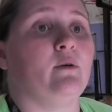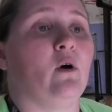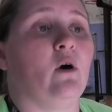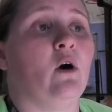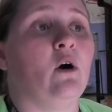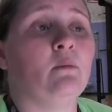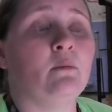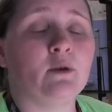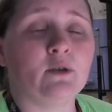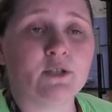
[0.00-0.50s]

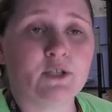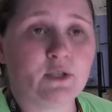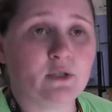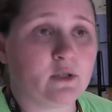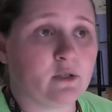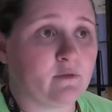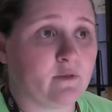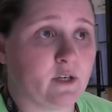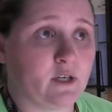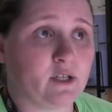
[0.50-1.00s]
Almost
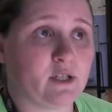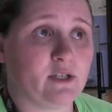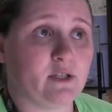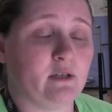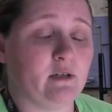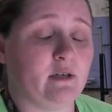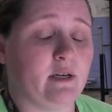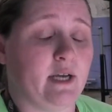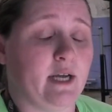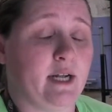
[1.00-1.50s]

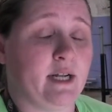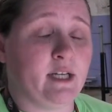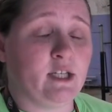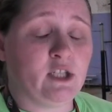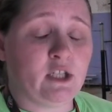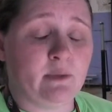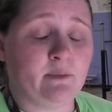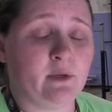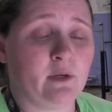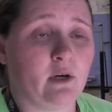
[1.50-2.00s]
universal, any
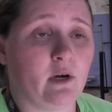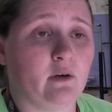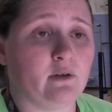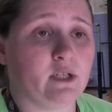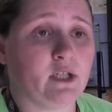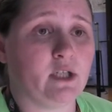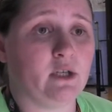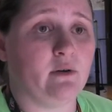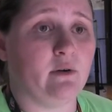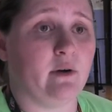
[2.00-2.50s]
gym you go
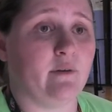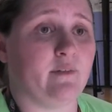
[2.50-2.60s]
to,